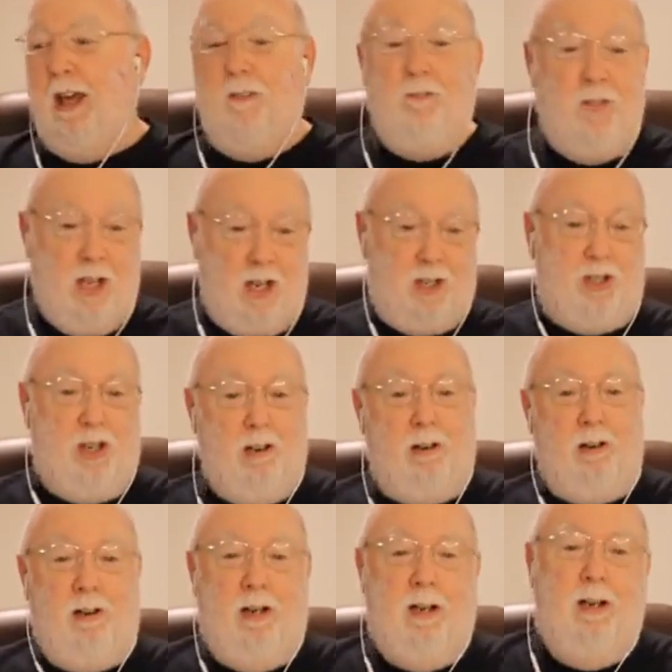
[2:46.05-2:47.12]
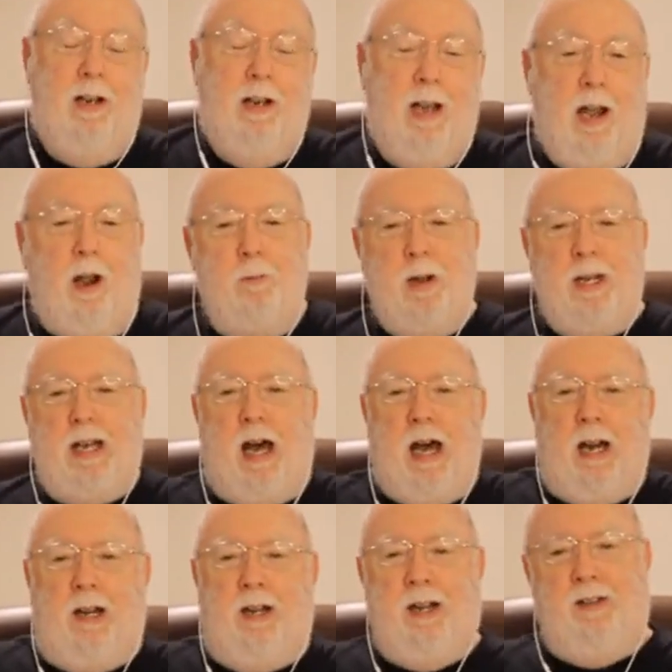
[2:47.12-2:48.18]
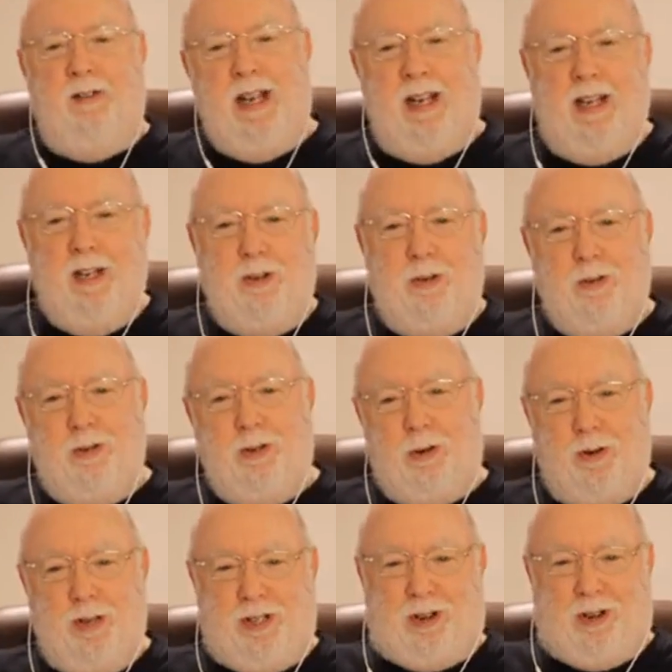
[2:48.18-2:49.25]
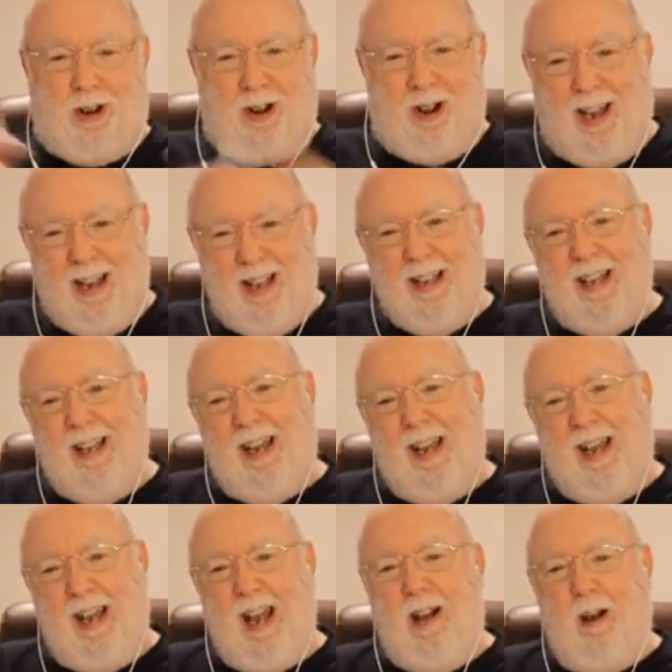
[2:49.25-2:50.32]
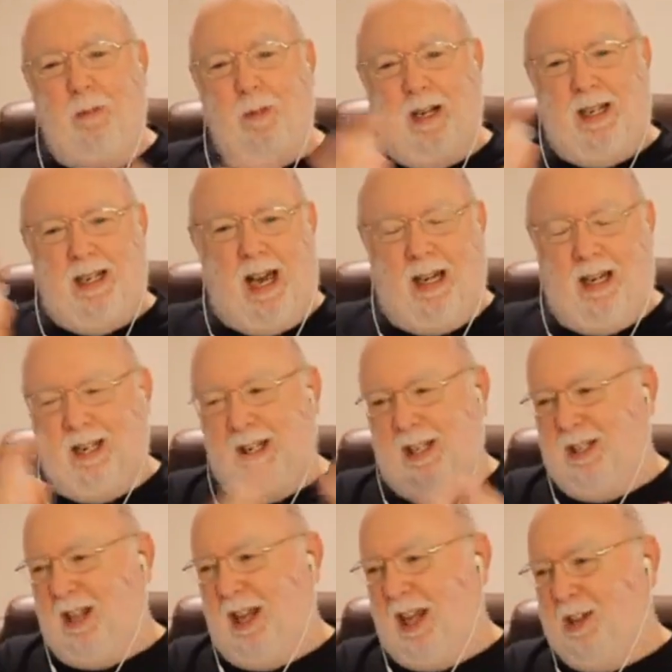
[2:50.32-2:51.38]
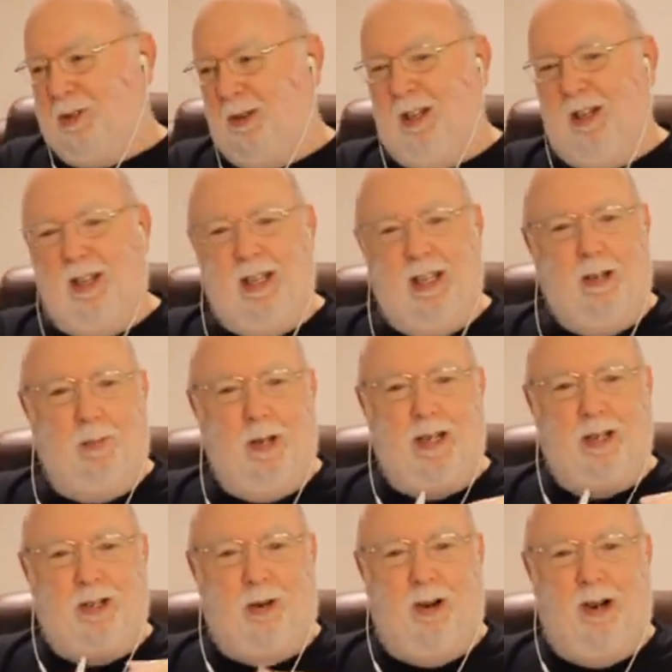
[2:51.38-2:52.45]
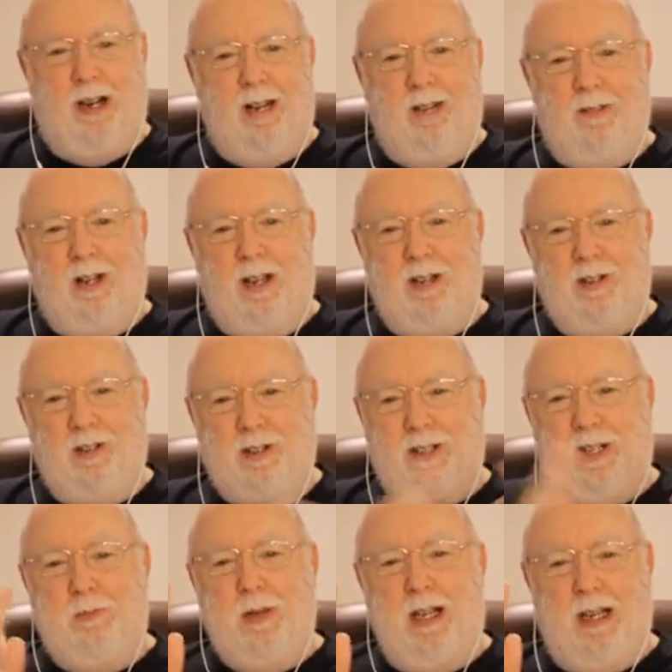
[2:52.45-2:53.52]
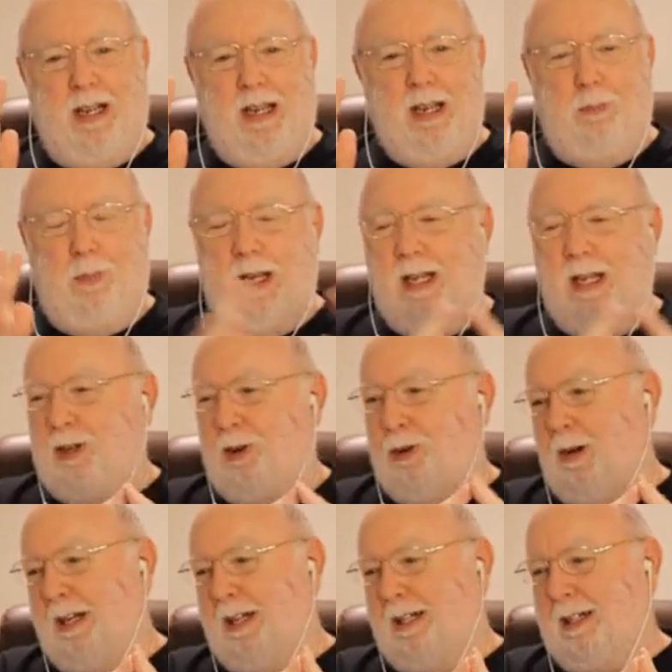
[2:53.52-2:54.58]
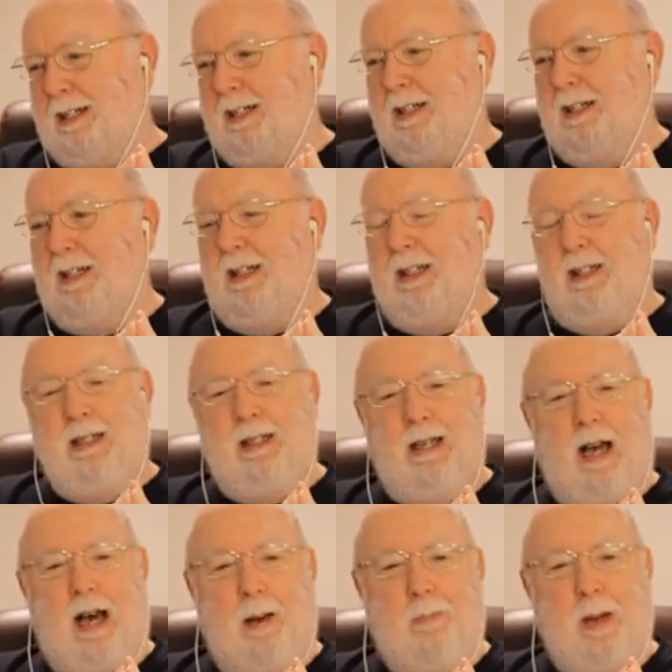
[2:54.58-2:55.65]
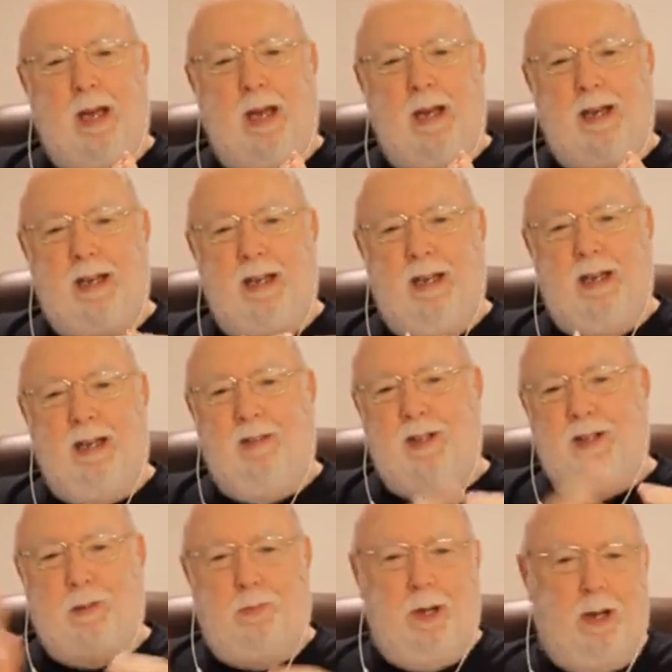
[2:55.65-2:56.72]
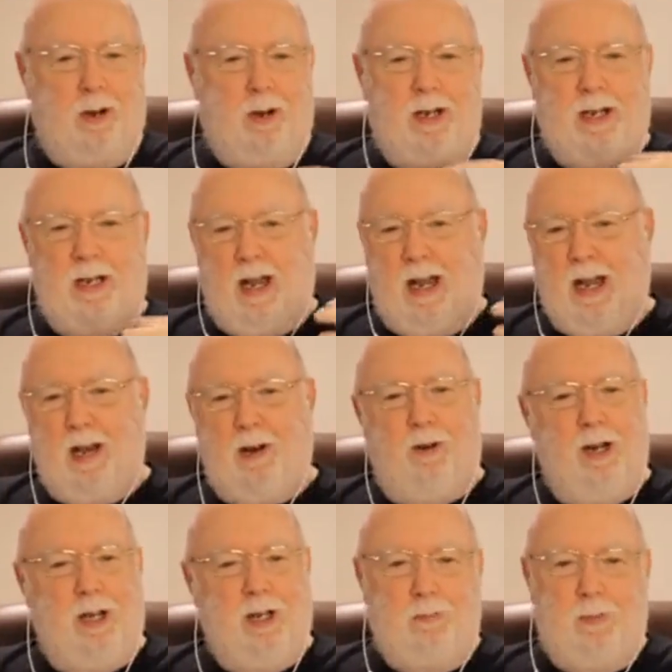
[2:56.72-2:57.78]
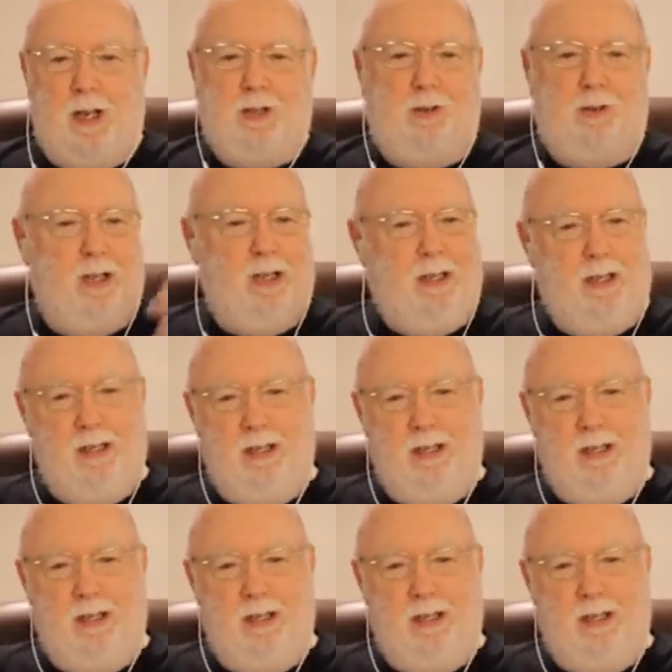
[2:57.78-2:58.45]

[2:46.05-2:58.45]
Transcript: This year, Harry McDonald evidently drew the short straw, and Harry McDonald has, has written the obligatory, uh, seemingly obligatory uh, uh, op-ed uh, that's appeared in Anchorage, Must Read,